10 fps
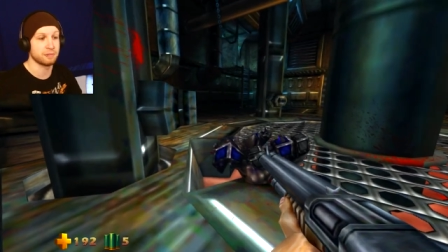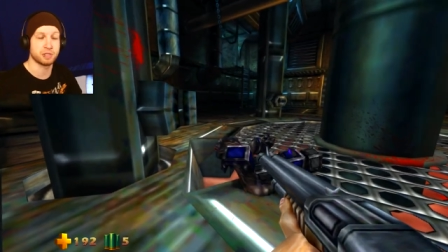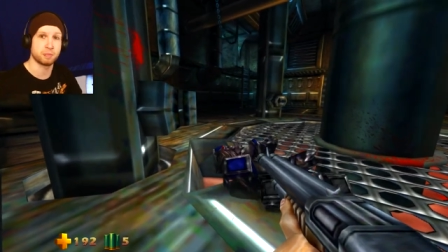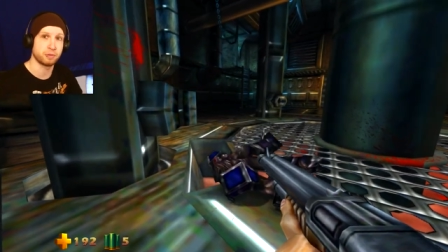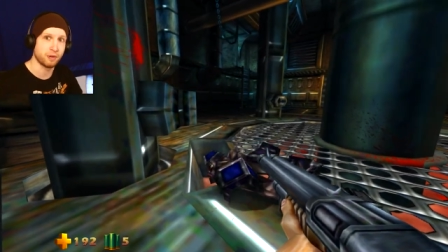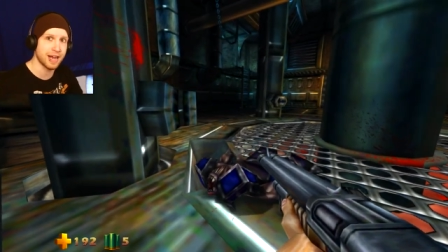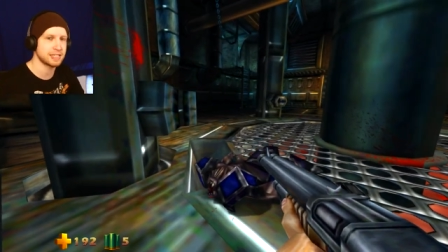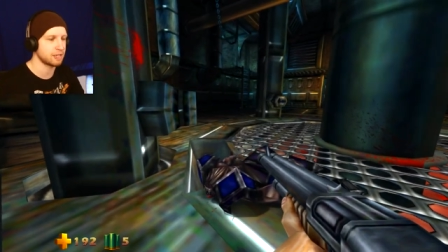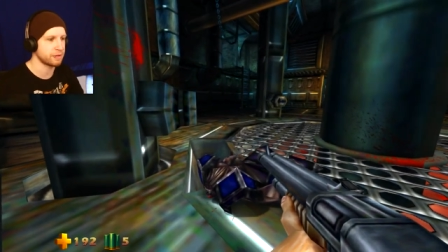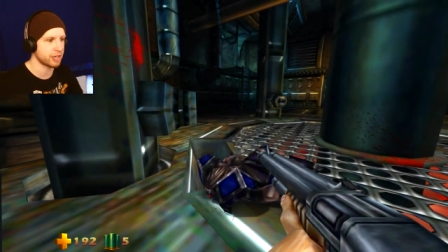I'm
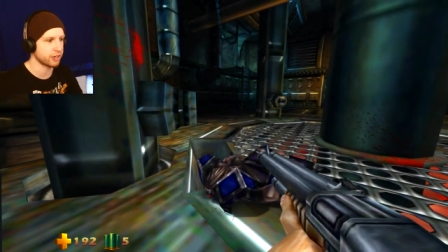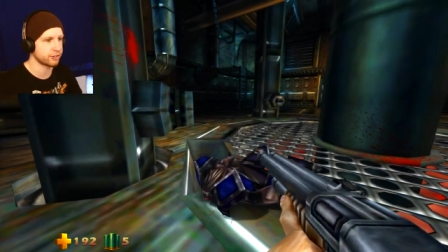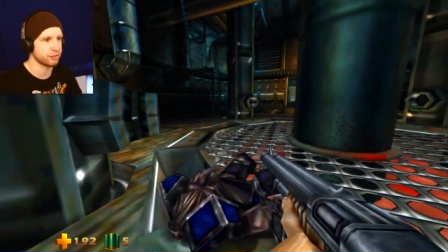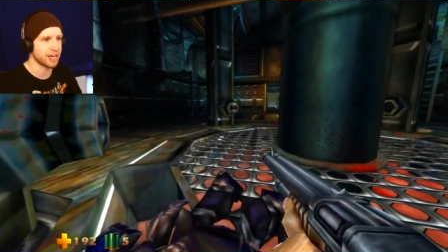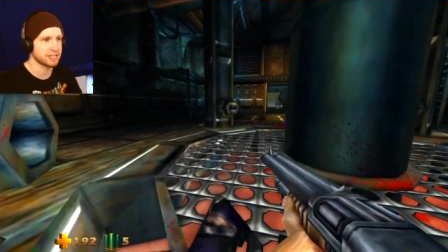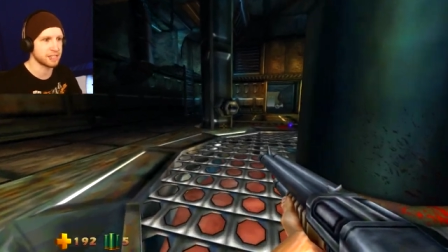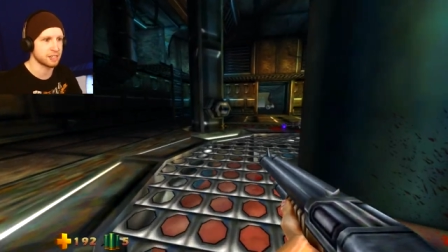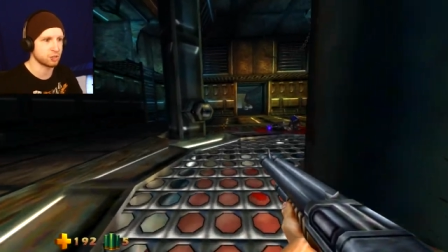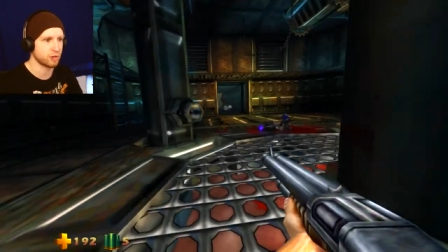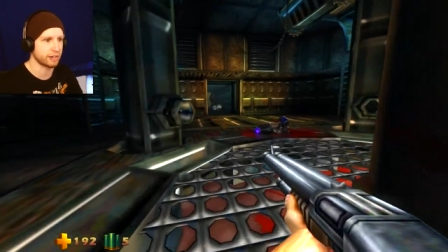surprised that we got through that
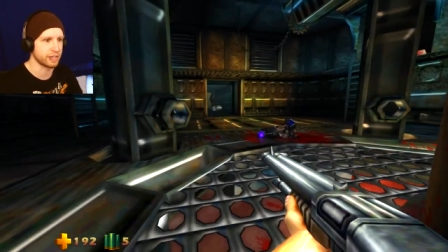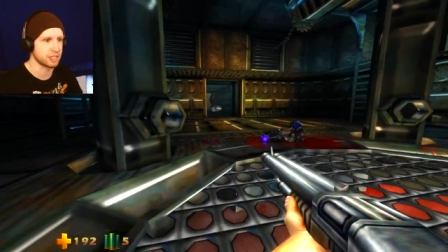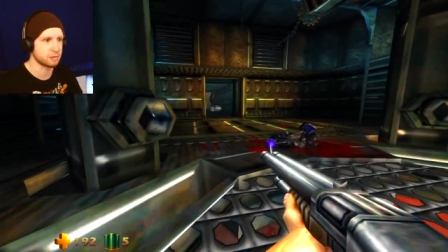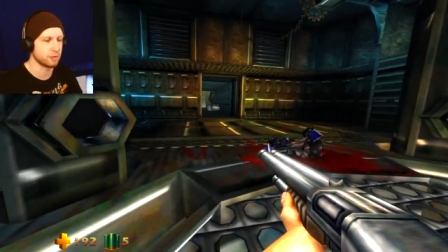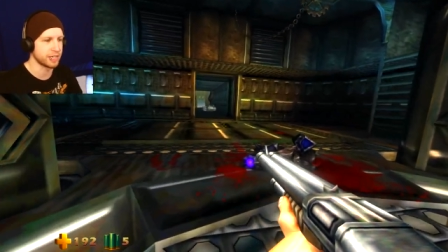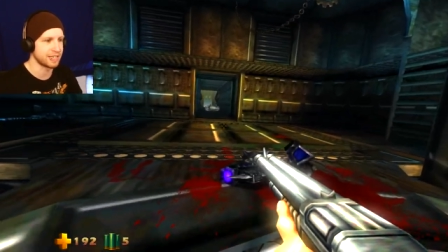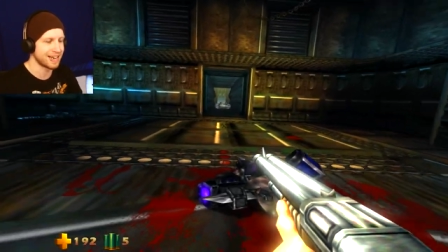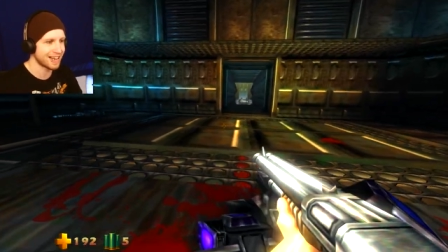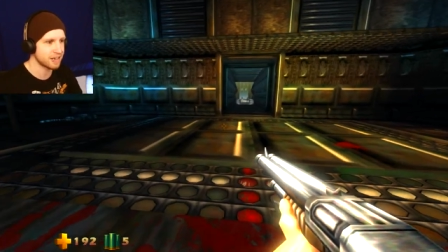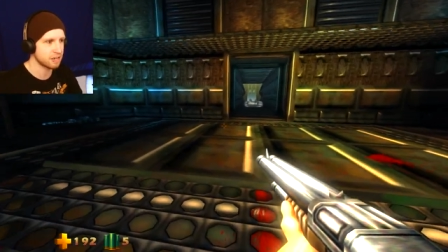scene as quickly as we
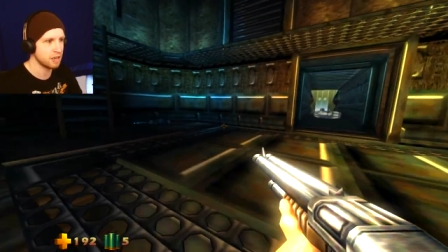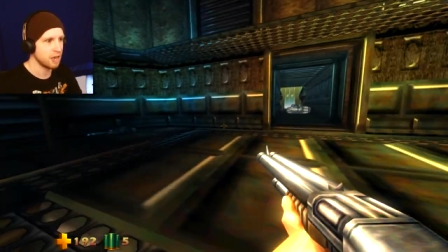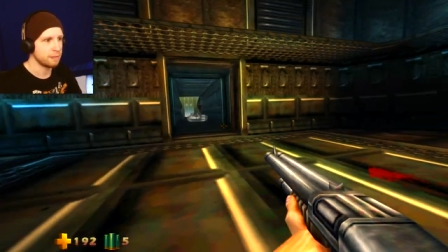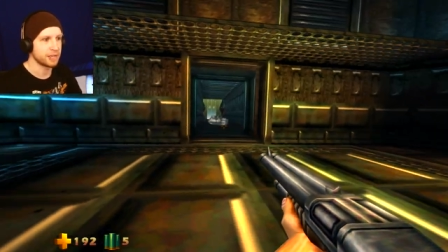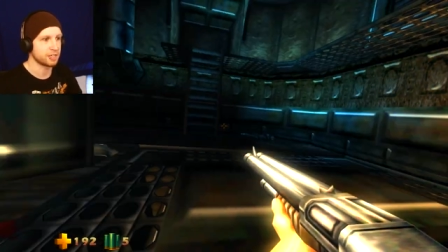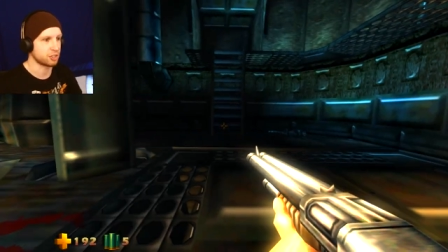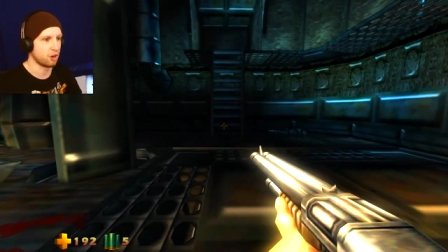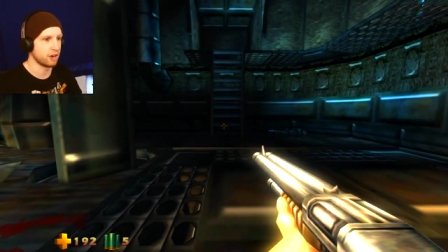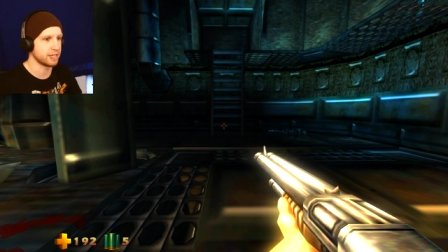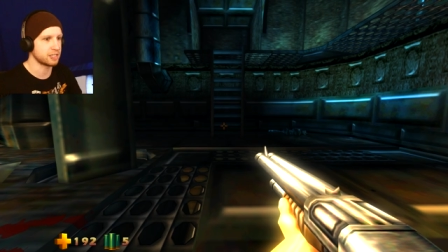did, because
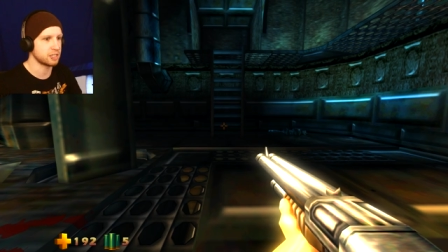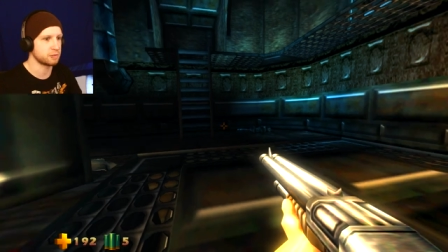honestly